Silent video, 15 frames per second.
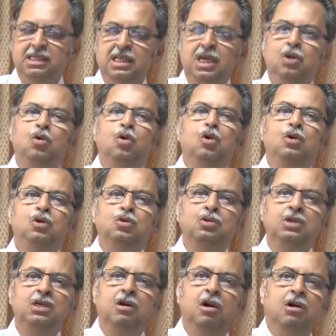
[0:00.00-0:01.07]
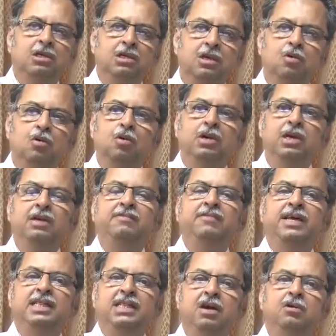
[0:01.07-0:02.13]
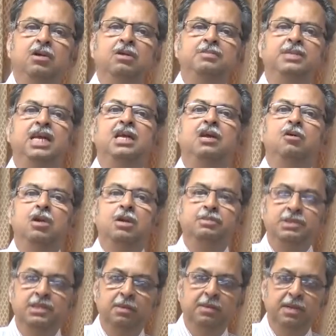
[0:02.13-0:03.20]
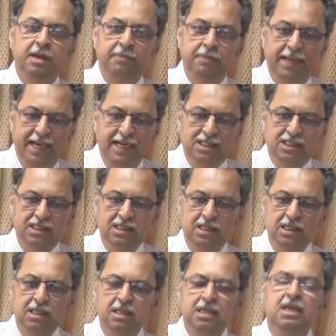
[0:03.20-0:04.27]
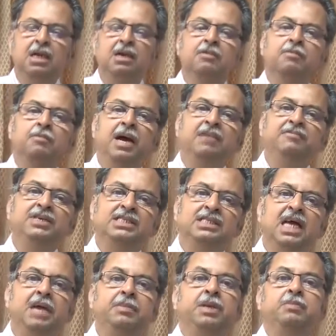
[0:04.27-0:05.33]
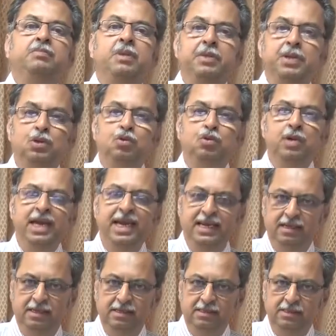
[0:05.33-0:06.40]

They go to the doctor only when they develop some complaints, by which time it may be too late.